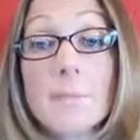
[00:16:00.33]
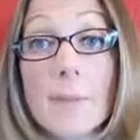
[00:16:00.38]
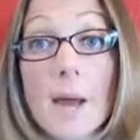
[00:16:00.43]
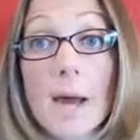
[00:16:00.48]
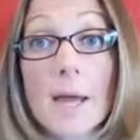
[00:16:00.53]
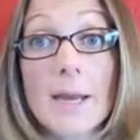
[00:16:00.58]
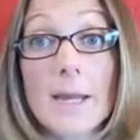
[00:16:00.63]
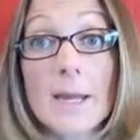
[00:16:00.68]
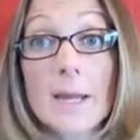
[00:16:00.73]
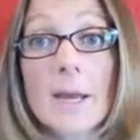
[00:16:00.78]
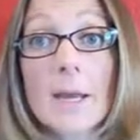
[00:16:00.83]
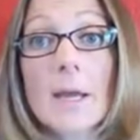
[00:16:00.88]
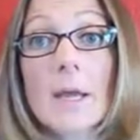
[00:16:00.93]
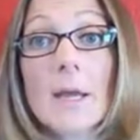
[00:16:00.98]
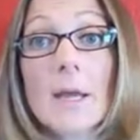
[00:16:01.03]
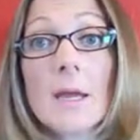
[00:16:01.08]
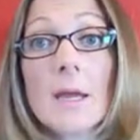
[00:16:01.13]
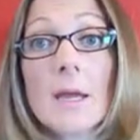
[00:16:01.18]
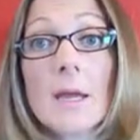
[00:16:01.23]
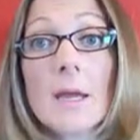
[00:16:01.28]
body,
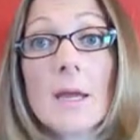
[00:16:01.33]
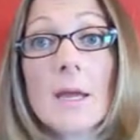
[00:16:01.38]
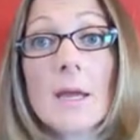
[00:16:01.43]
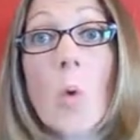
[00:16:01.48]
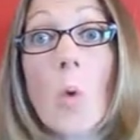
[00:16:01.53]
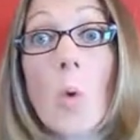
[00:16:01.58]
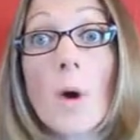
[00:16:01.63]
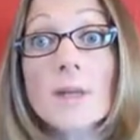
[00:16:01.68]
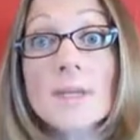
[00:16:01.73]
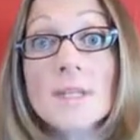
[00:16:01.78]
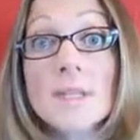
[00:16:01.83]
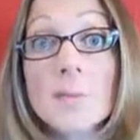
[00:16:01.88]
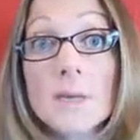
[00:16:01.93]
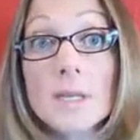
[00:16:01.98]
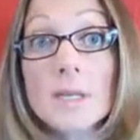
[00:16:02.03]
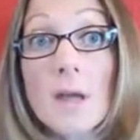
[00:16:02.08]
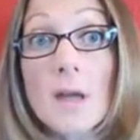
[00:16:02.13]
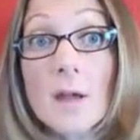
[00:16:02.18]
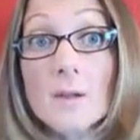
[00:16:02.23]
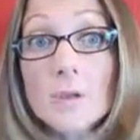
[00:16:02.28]
what to
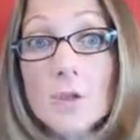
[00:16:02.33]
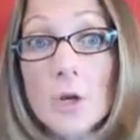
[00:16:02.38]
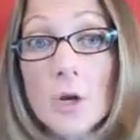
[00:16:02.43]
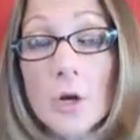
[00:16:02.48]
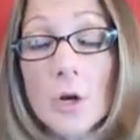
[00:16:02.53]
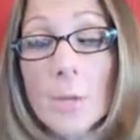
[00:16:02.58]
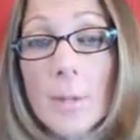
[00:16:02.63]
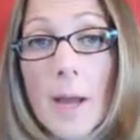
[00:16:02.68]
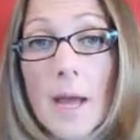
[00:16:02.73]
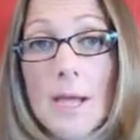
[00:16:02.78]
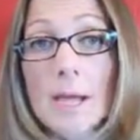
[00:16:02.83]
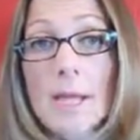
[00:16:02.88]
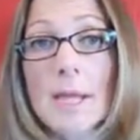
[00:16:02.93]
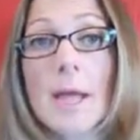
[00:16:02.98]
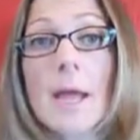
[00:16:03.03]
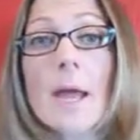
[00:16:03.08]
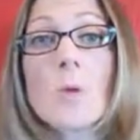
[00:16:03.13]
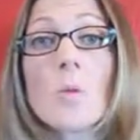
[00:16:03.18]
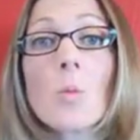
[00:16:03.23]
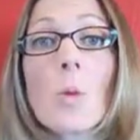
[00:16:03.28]
be done to her
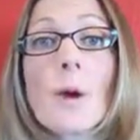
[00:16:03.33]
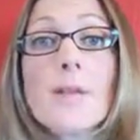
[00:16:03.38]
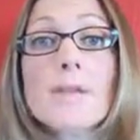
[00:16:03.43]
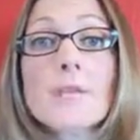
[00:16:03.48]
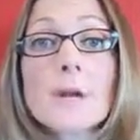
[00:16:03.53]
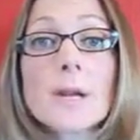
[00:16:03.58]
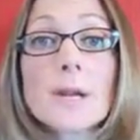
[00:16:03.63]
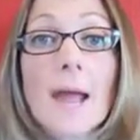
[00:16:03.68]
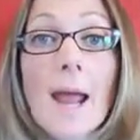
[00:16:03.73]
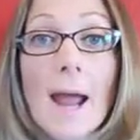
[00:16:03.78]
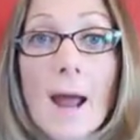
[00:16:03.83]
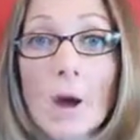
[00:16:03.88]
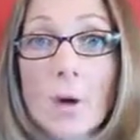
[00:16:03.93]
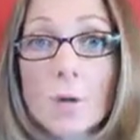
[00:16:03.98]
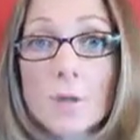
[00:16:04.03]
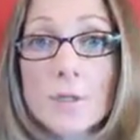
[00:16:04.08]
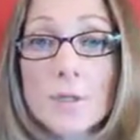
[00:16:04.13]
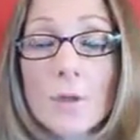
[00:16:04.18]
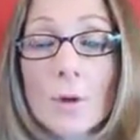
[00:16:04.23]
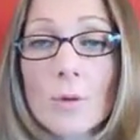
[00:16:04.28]
body, and whether and
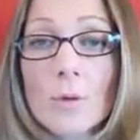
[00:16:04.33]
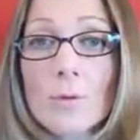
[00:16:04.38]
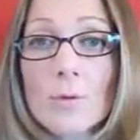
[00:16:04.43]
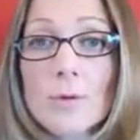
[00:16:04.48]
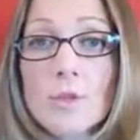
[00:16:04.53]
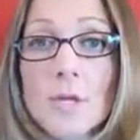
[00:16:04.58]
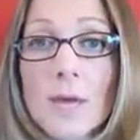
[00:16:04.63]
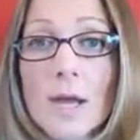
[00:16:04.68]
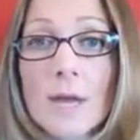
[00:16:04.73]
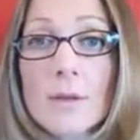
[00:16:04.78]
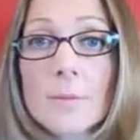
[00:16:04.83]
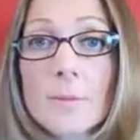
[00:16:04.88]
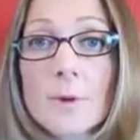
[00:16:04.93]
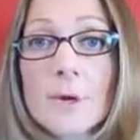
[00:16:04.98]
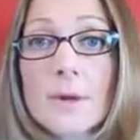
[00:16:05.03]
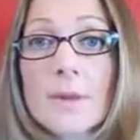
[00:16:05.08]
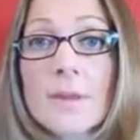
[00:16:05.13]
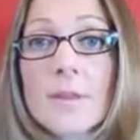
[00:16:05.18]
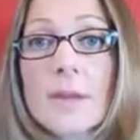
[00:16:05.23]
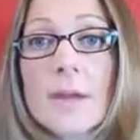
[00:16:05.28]
how to go through
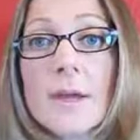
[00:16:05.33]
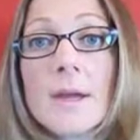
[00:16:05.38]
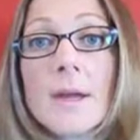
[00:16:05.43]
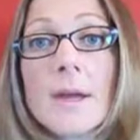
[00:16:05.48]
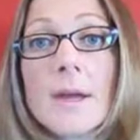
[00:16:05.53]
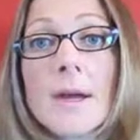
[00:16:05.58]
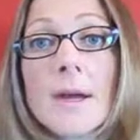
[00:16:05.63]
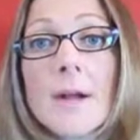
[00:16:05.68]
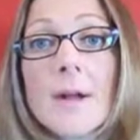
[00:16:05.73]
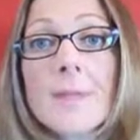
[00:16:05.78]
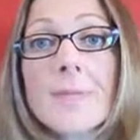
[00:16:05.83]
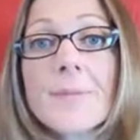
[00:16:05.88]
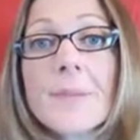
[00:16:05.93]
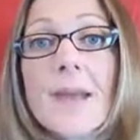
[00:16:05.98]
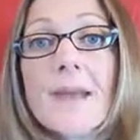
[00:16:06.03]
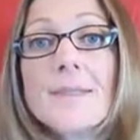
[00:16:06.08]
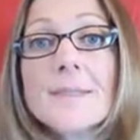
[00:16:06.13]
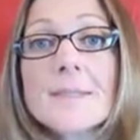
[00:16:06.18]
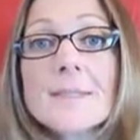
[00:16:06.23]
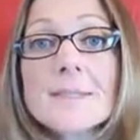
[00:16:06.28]
childbirth.
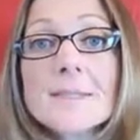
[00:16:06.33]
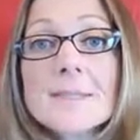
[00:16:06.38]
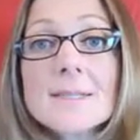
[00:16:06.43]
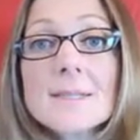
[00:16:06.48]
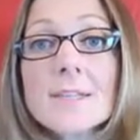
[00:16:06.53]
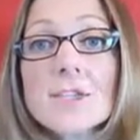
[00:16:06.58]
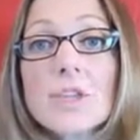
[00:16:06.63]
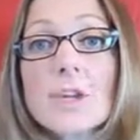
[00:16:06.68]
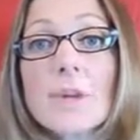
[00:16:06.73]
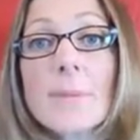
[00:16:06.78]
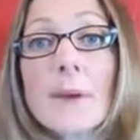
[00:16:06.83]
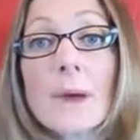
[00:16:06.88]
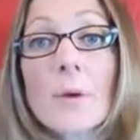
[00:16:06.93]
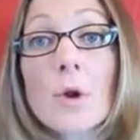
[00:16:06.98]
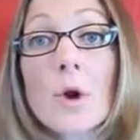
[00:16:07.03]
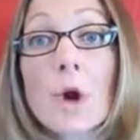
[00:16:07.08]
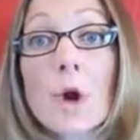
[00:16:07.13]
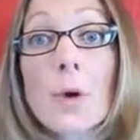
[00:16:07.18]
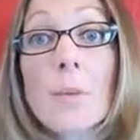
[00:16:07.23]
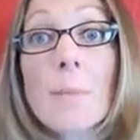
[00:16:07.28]
And this decision
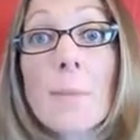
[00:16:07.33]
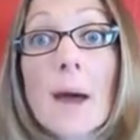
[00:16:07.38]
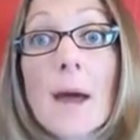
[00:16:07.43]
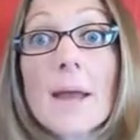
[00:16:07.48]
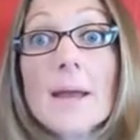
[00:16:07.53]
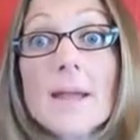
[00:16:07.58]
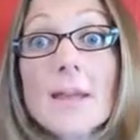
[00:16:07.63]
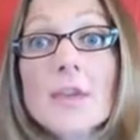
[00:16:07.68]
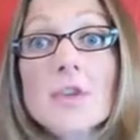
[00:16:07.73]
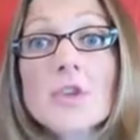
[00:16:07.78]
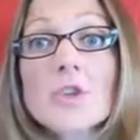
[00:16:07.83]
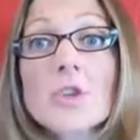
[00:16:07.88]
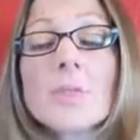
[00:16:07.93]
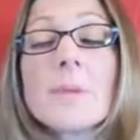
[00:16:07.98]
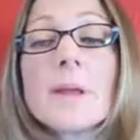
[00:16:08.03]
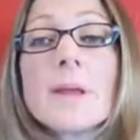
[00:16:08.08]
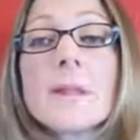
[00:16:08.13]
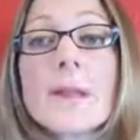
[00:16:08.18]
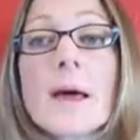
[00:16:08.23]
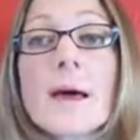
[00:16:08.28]
about her body should
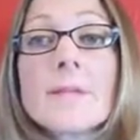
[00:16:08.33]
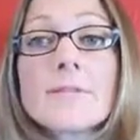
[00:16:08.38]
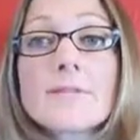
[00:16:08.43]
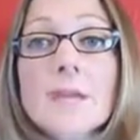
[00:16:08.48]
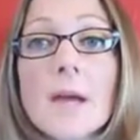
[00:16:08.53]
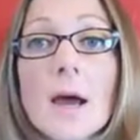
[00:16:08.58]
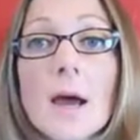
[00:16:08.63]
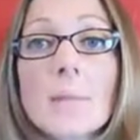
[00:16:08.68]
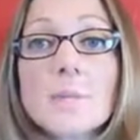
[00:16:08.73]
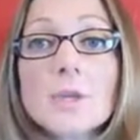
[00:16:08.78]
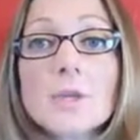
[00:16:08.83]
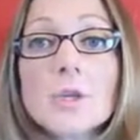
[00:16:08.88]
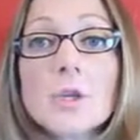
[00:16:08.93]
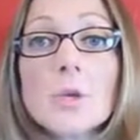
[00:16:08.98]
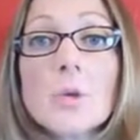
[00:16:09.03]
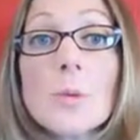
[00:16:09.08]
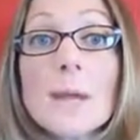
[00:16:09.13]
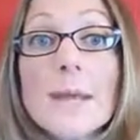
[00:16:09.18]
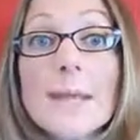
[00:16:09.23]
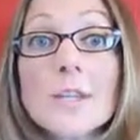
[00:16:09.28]
be left up
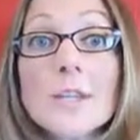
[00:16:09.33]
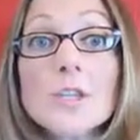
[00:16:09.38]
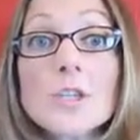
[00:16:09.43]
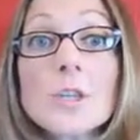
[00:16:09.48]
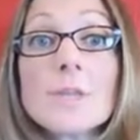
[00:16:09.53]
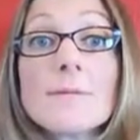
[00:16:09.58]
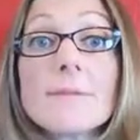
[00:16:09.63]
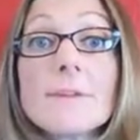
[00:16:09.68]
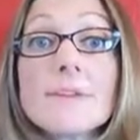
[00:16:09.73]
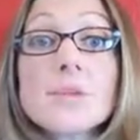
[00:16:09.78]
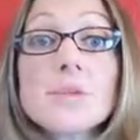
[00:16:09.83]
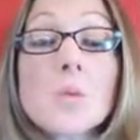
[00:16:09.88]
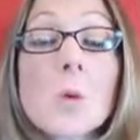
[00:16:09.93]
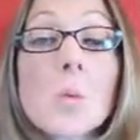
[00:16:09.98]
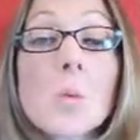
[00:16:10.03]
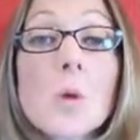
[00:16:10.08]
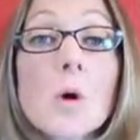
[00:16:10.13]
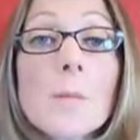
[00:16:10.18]
to each individual